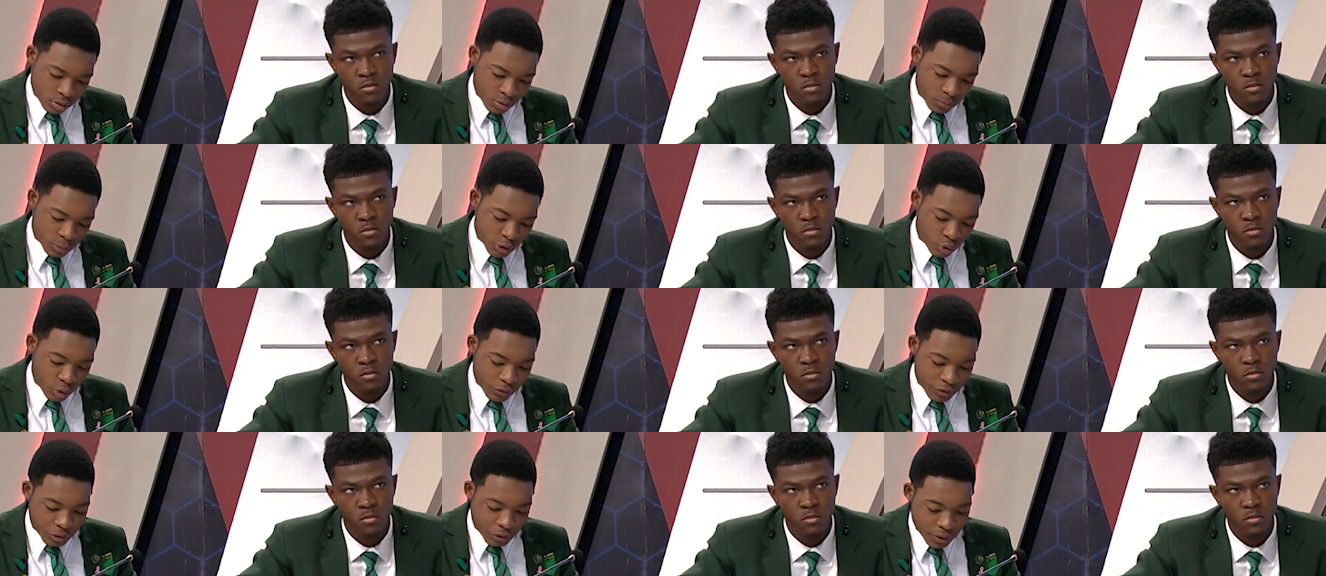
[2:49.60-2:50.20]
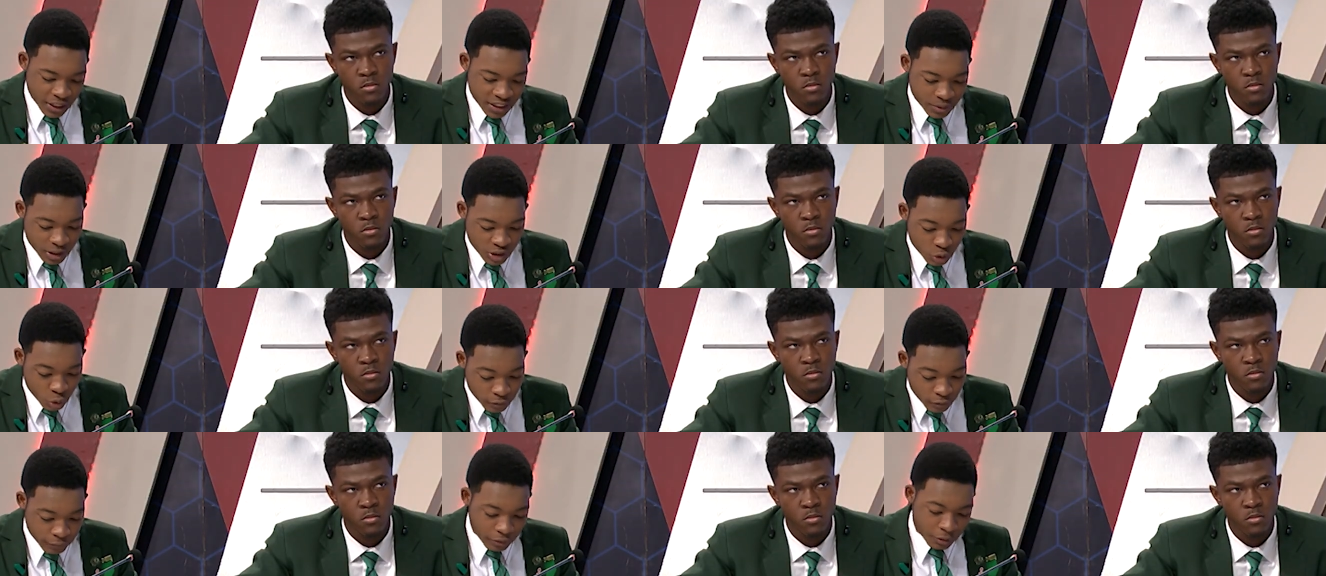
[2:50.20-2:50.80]
Speaker 1: plus two over three x minus
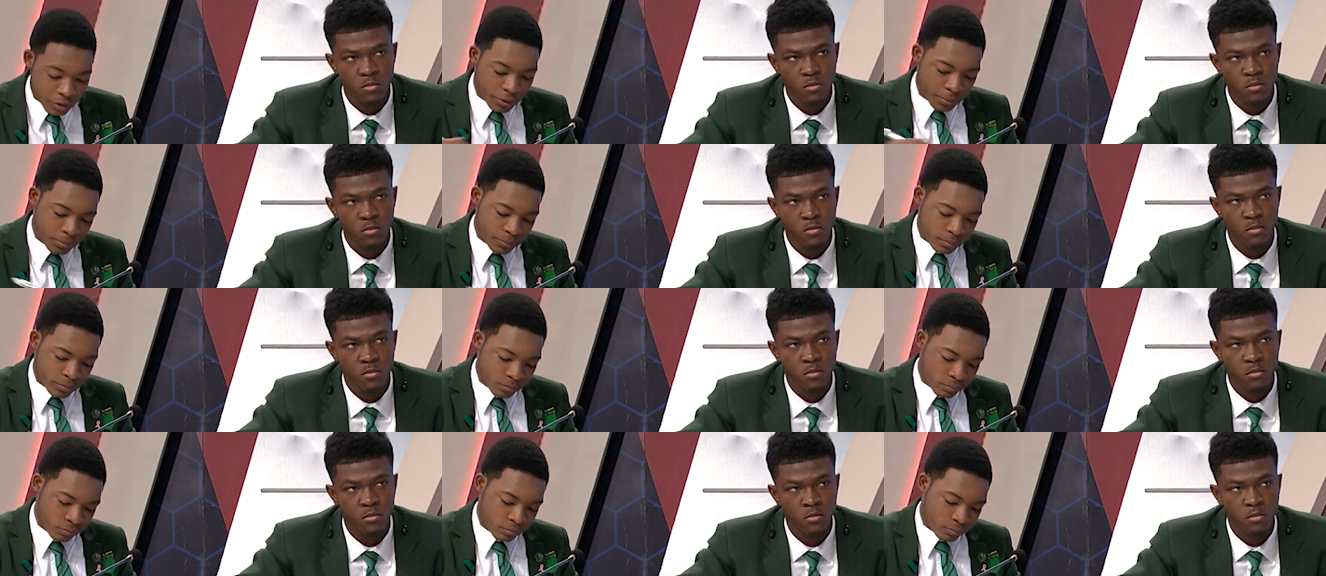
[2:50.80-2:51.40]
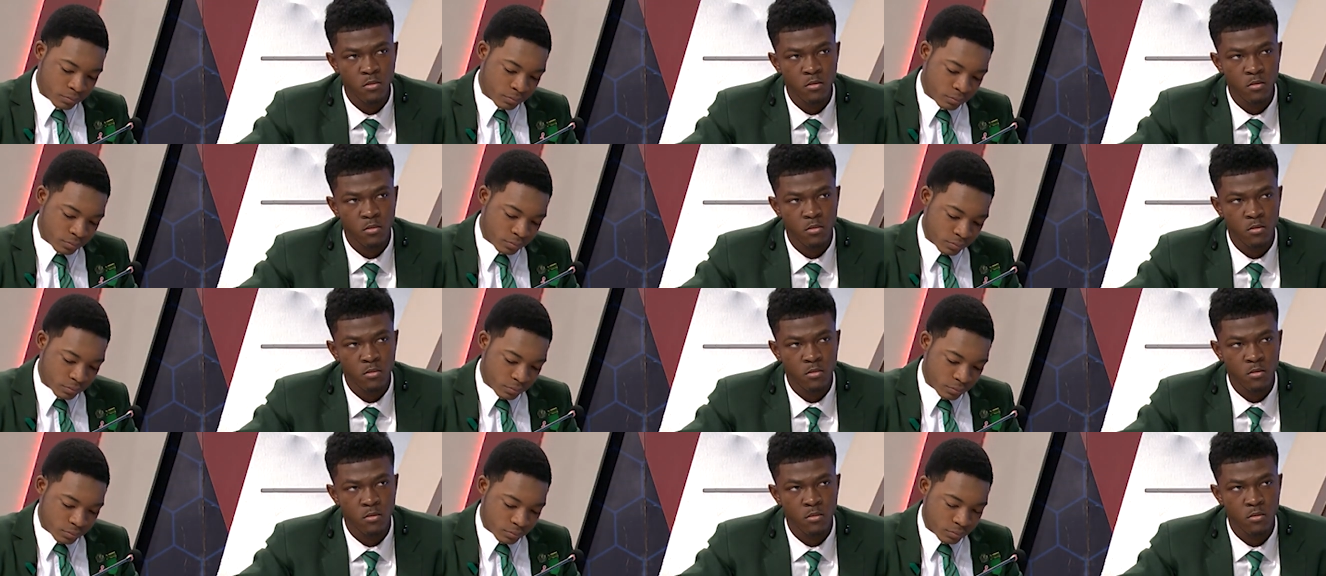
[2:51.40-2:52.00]
one over three.
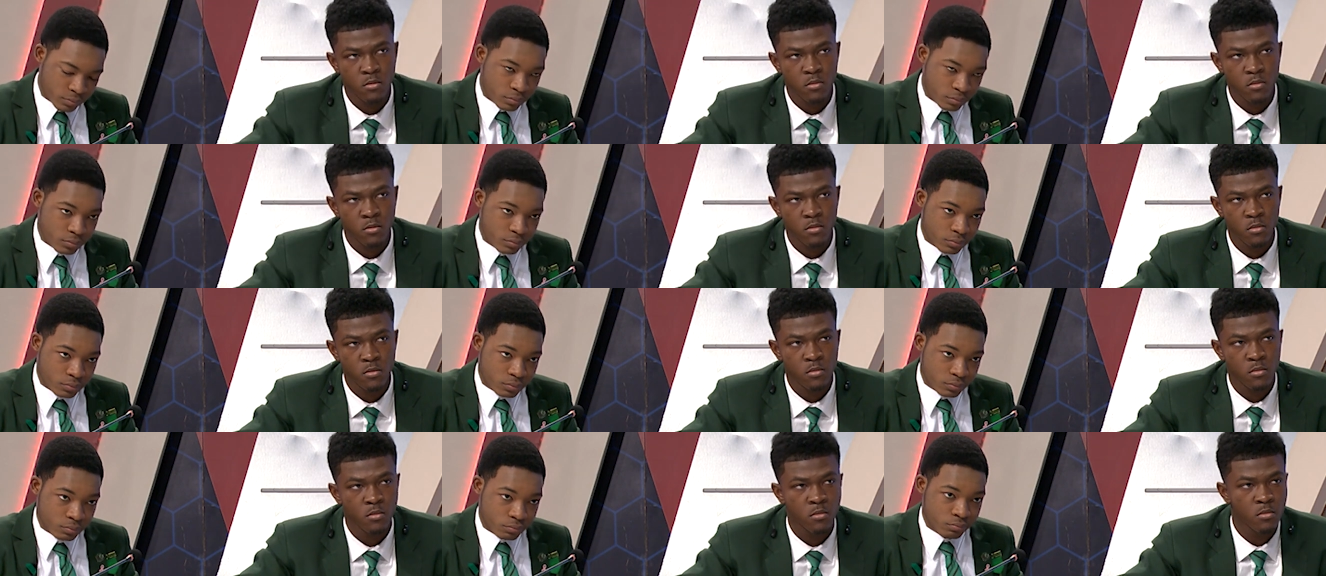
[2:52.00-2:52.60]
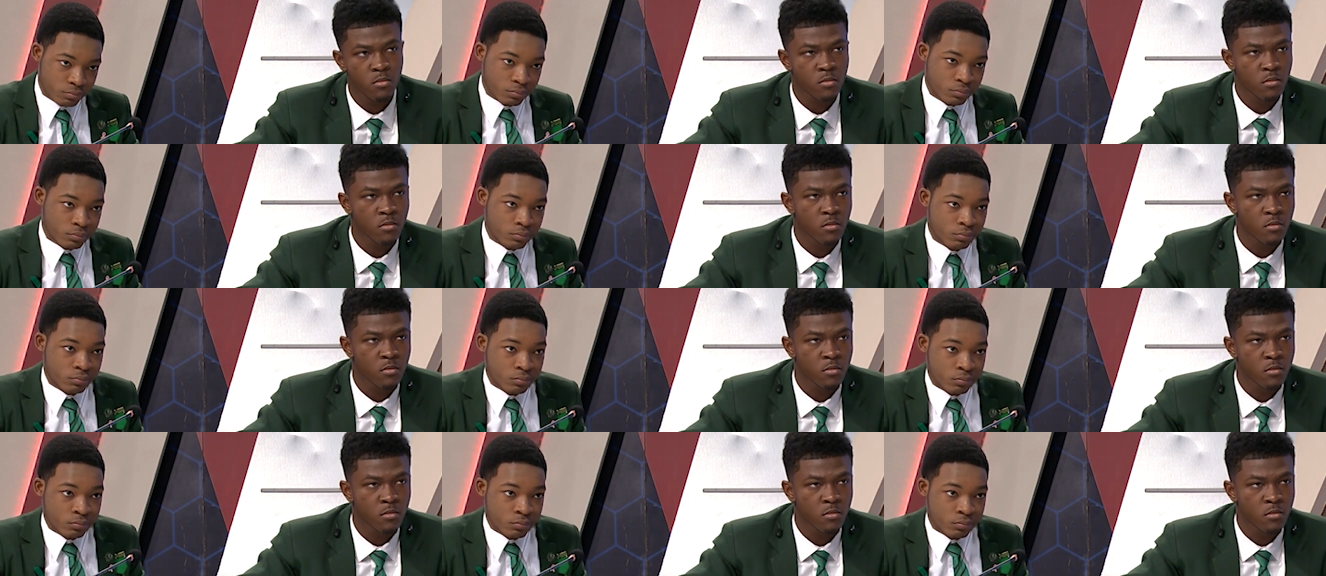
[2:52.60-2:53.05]
Yes. Who played